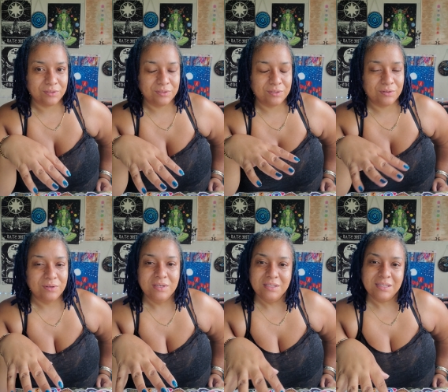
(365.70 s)
you
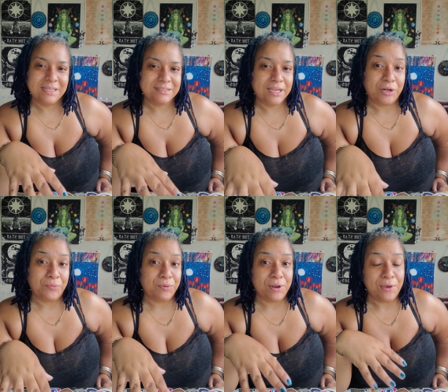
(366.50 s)
know, like they
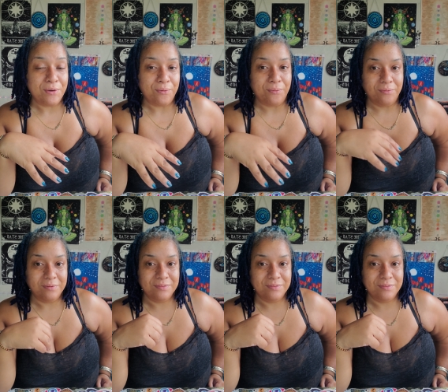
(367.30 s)
don't know.